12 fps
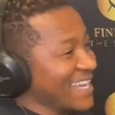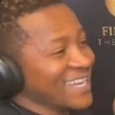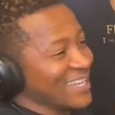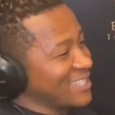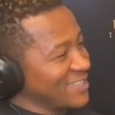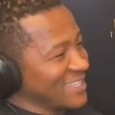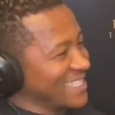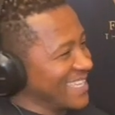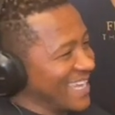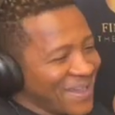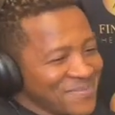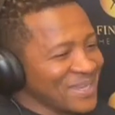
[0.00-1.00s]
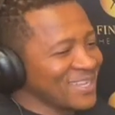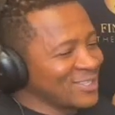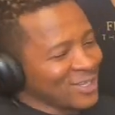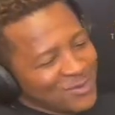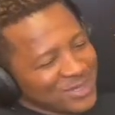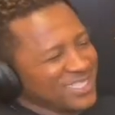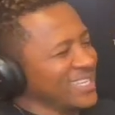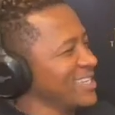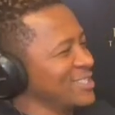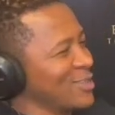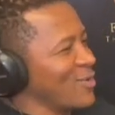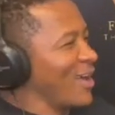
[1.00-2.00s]
No, seriously. I made a joke. It wasn't like
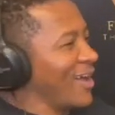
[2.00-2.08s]
a joke. Ha,